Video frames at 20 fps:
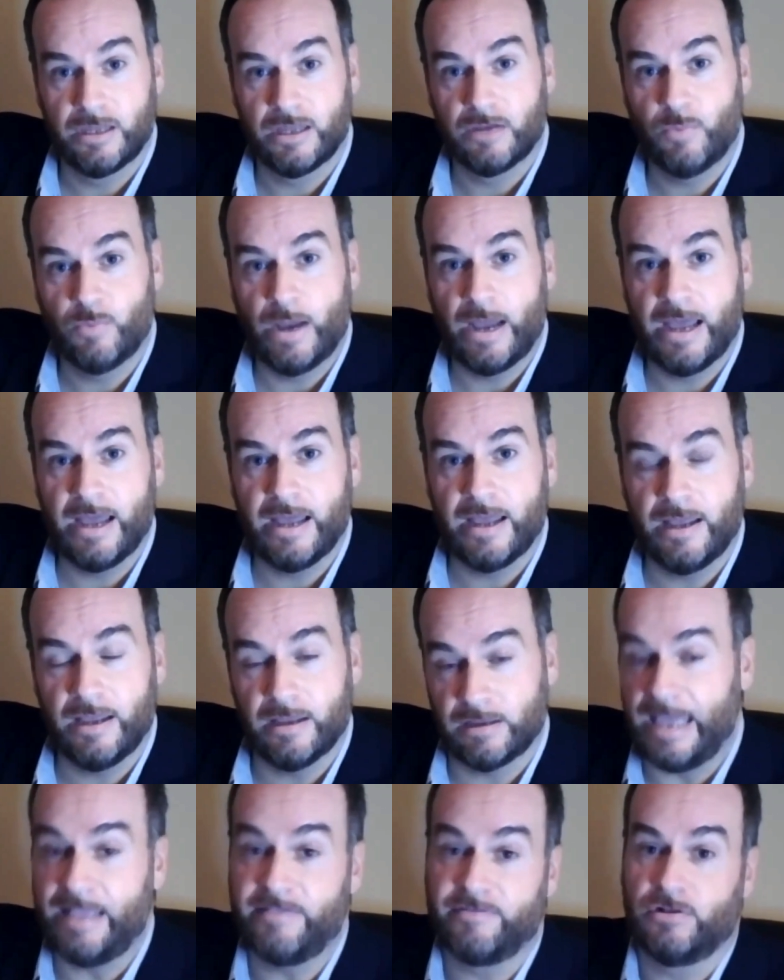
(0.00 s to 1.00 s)
where
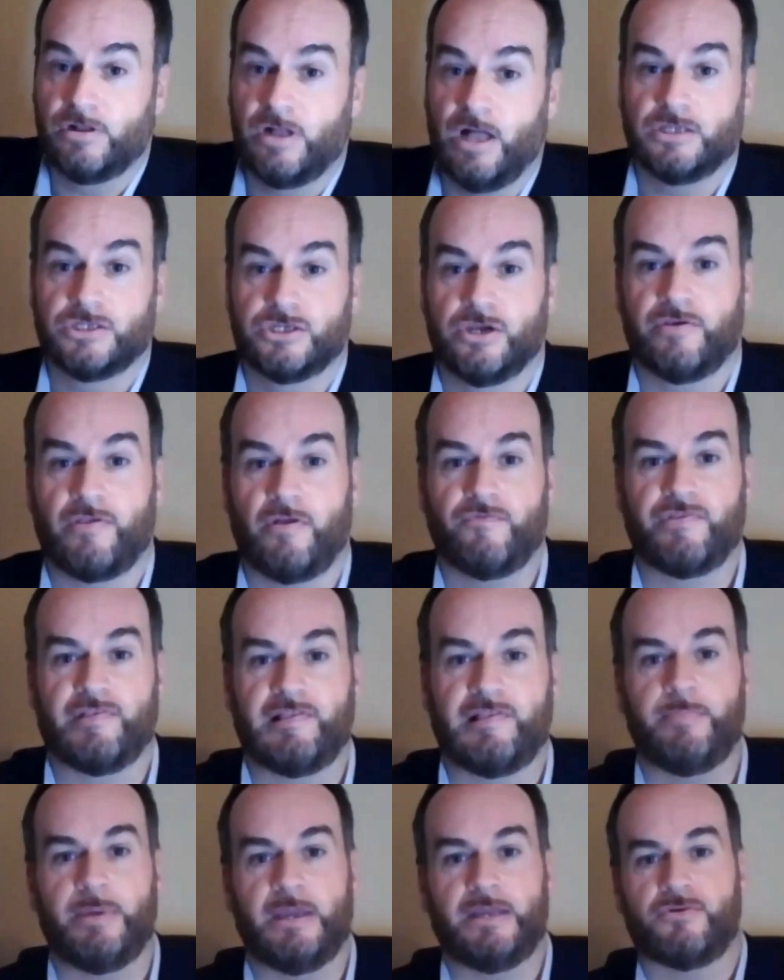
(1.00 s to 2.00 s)
cancel culture has
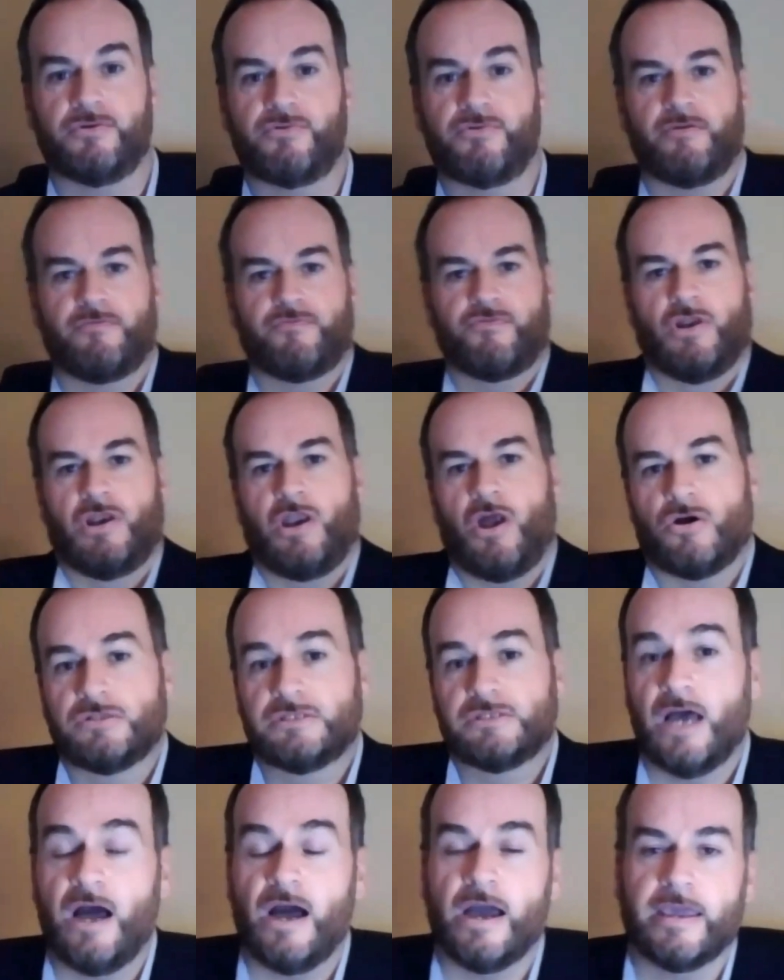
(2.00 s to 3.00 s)
obviously been around for a long
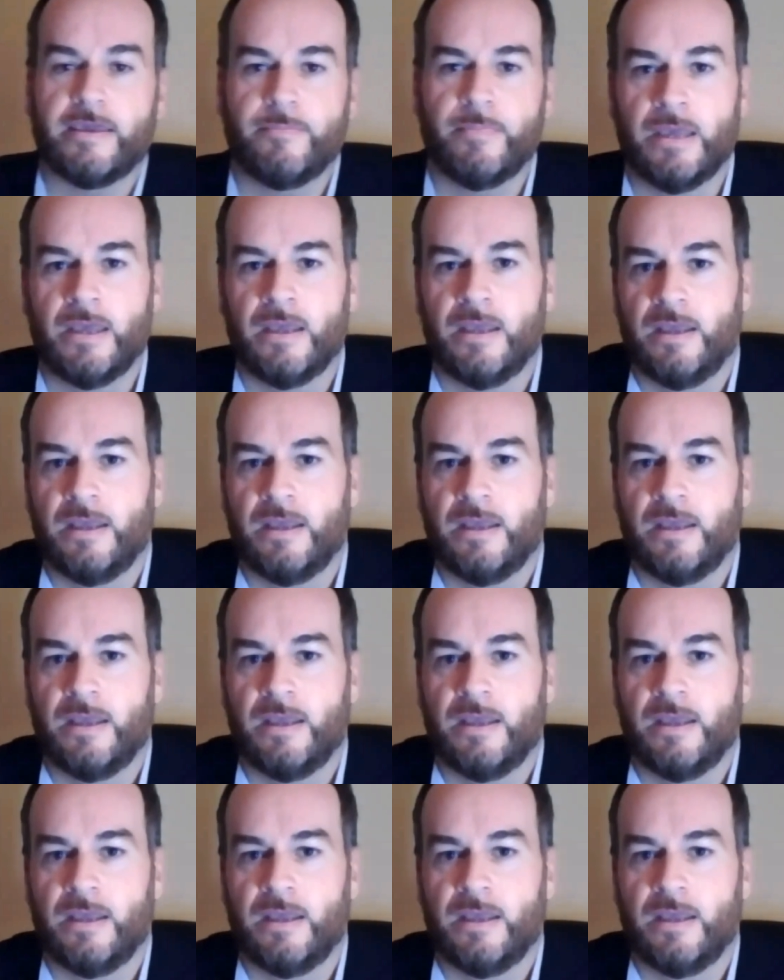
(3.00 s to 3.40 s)
time,